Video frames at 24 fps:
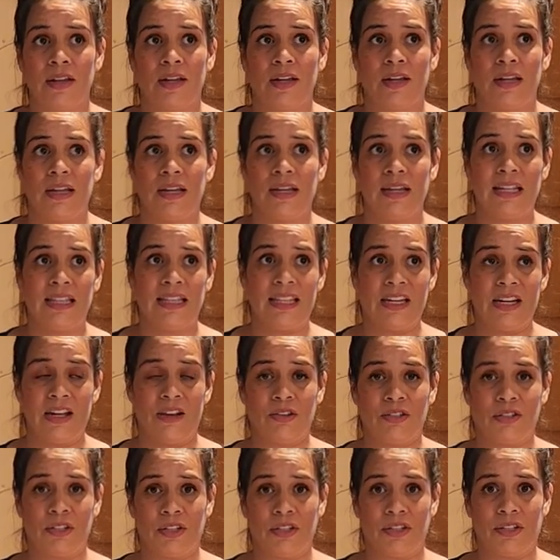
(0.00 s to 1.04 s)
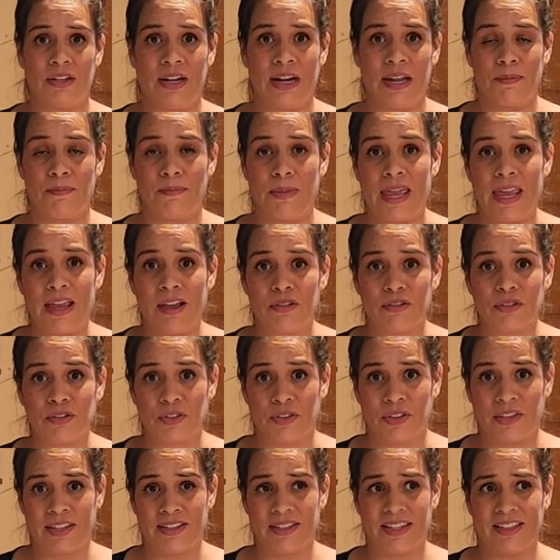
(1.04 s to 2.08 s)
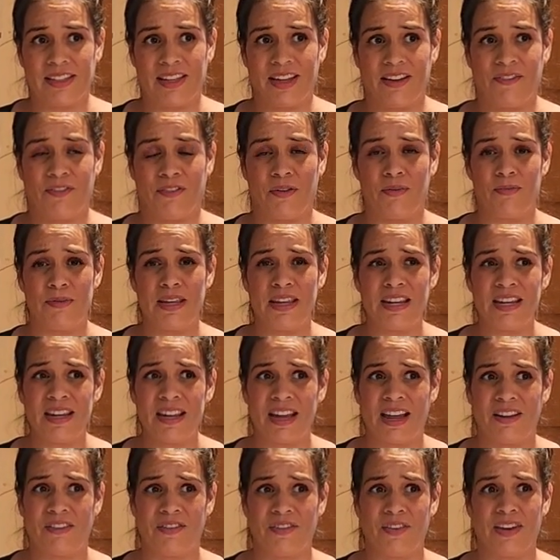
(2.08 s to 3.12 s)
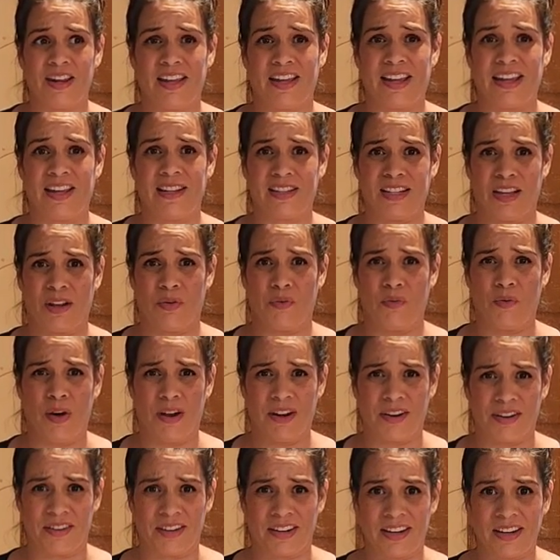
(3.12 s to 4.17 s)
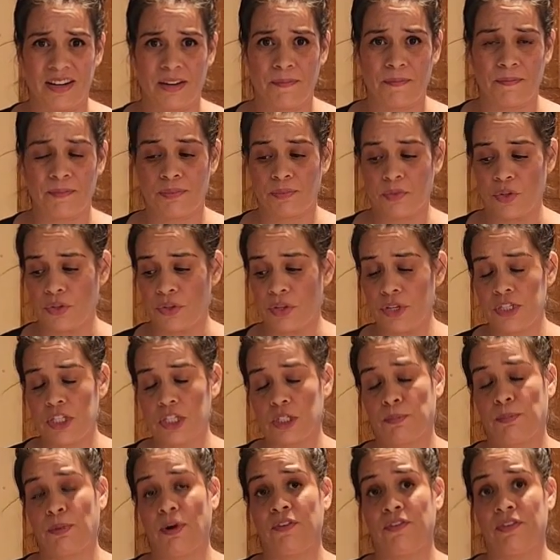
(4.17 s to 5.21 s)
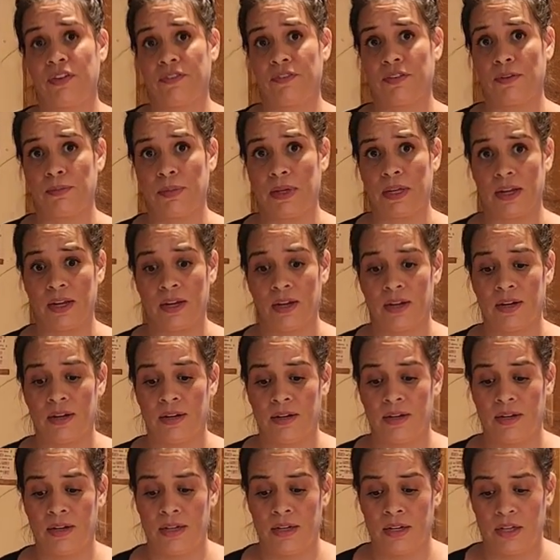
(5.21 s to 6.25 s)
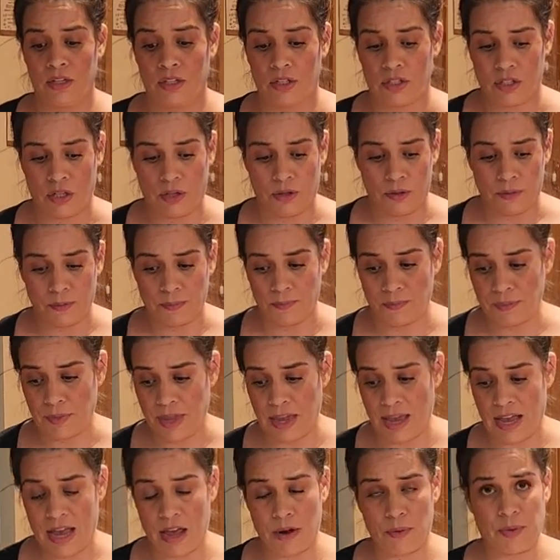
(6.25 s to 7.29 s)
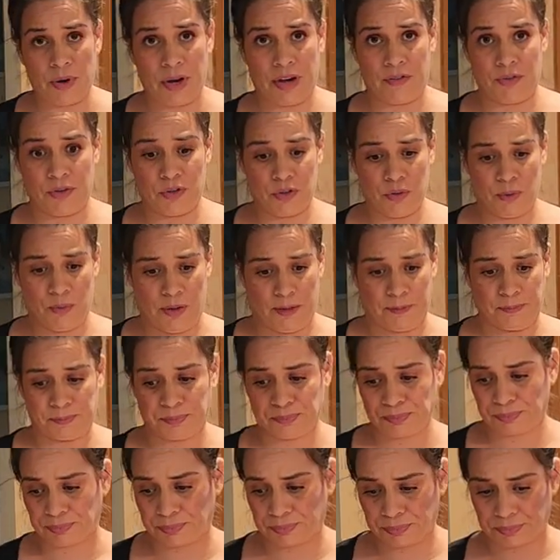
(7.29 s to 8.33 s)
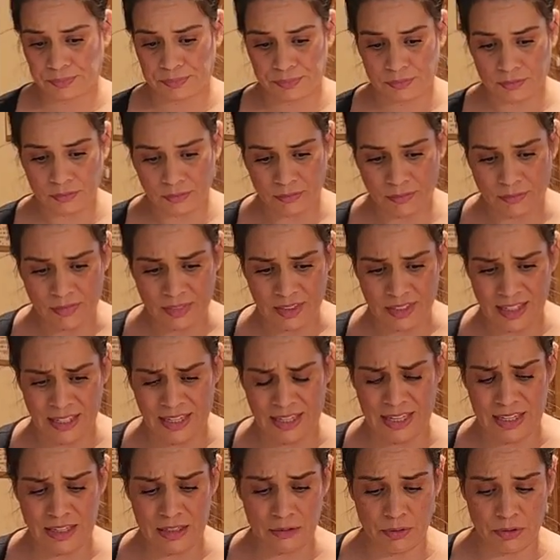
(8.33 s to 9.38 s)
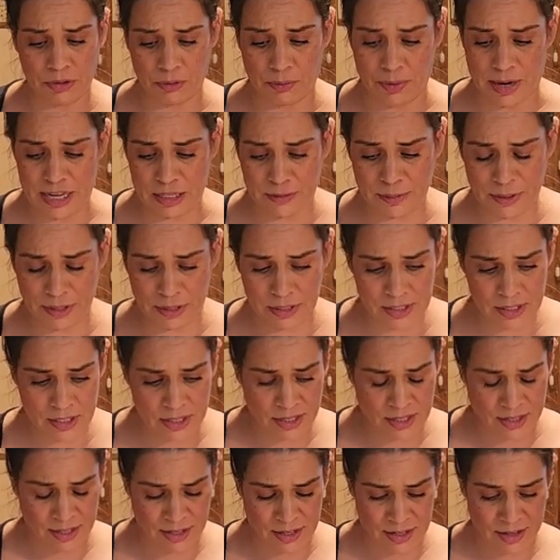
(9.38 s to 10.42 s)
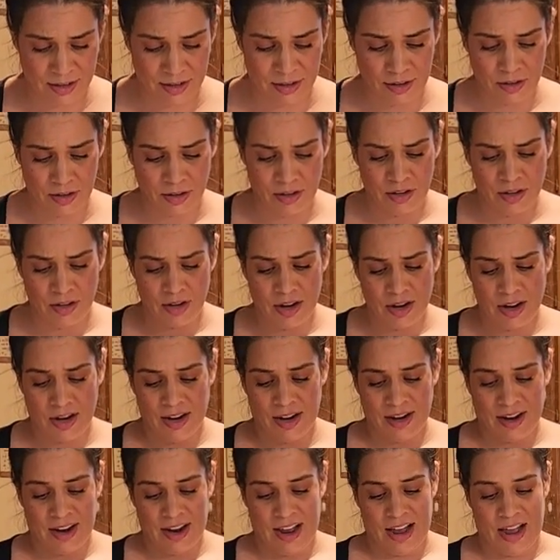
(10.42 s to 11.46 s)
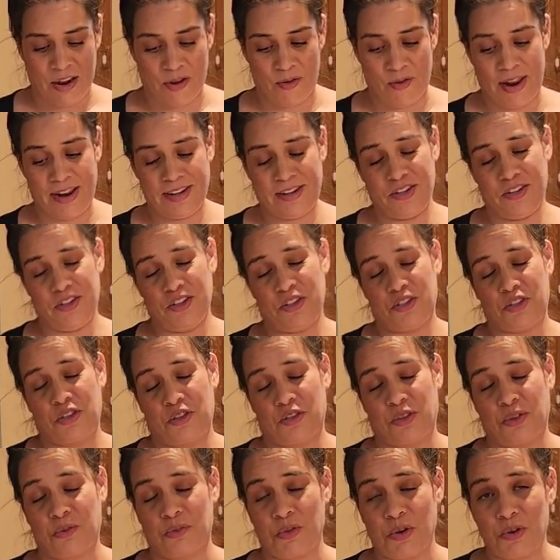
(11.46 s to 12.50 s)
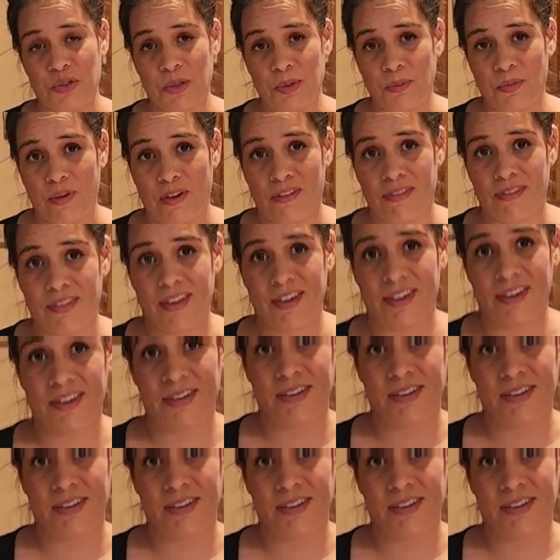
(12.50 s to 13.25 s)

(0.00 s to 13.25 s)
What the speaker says: anything else on there like mangoes or things like that. For me, I feel like it gets like watery. So this is perfect for me. So add whatever you want. And with the raspberries, I don't like to just throw them on there.